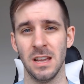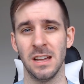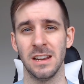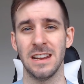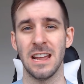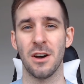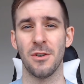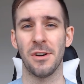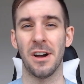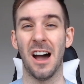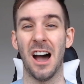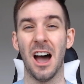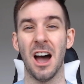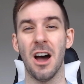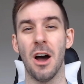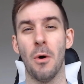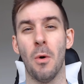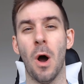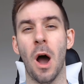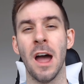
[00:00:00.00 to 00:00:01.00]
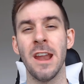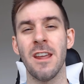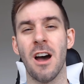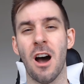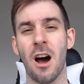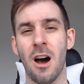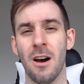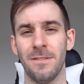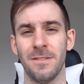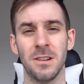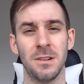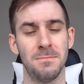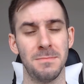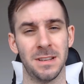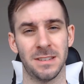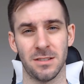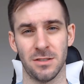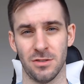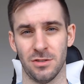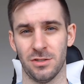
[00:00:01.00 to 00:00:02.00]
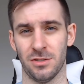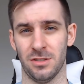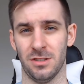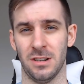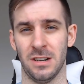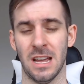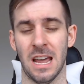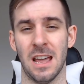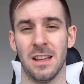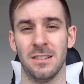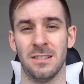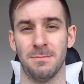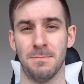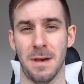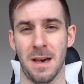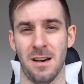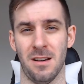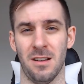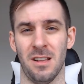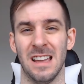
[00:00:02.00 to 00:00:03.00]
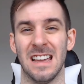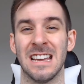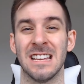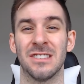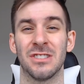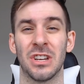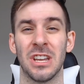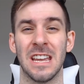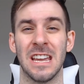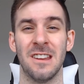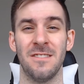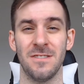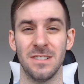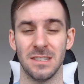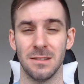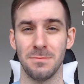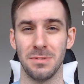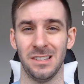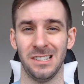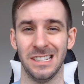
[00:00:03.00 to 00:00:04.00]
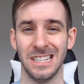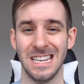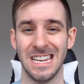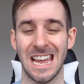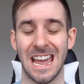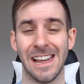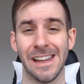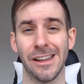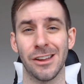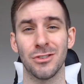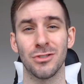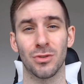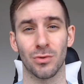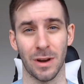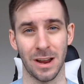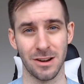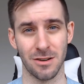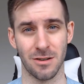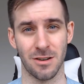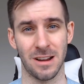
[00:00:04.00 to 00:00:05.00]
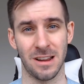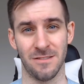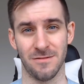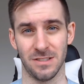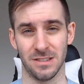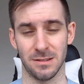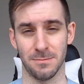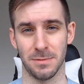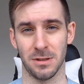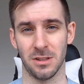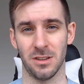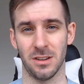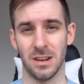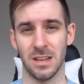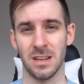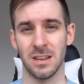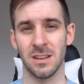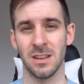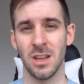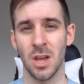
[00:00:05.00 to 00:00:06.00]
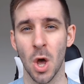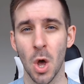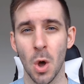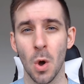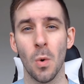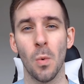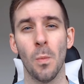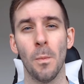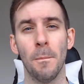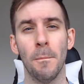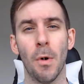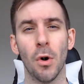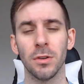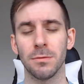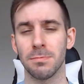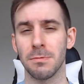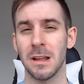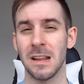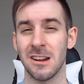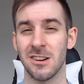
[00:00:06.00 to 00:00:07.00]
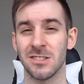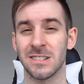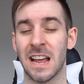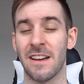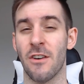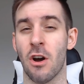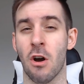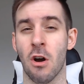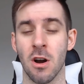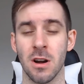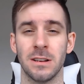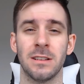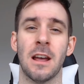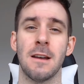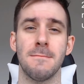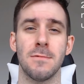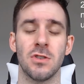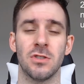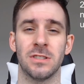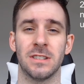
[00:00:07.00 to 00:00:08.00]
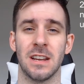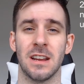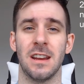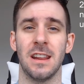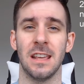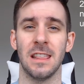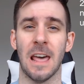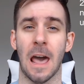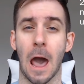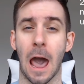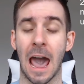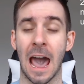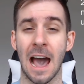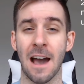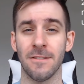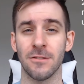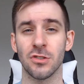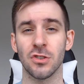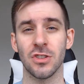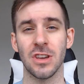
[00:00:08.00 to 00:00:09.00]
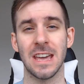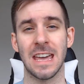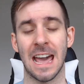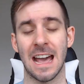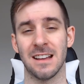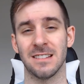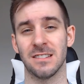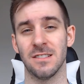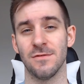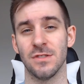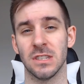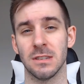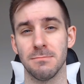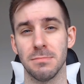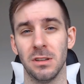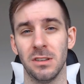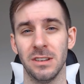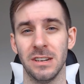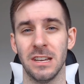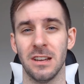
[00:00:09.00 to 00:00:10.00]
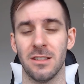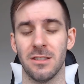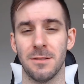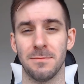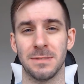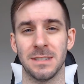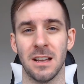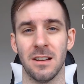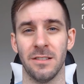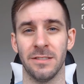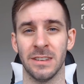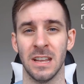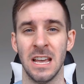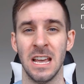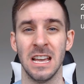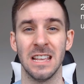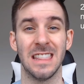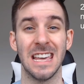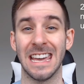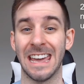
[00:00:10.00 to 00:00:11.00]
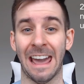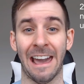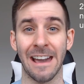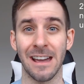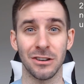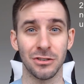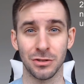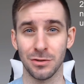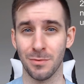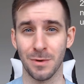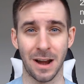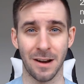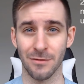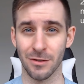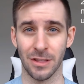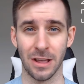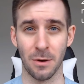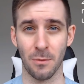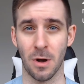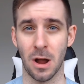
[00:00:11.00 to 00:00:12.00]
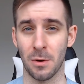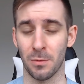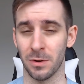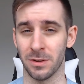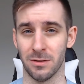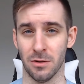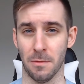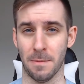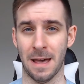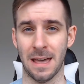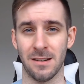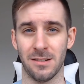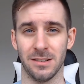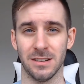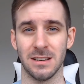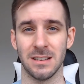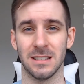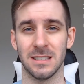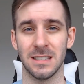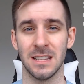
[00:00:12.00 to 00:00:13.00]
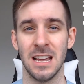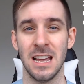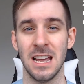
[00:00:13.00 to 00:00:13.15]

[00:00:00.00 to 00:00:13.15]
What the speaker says: Now, an often misunderstood spell is invisibility and greater invisibility. Most players have a hard time understanding that after they cast invisibility on themselves, they can't do whatever they want with no penalties.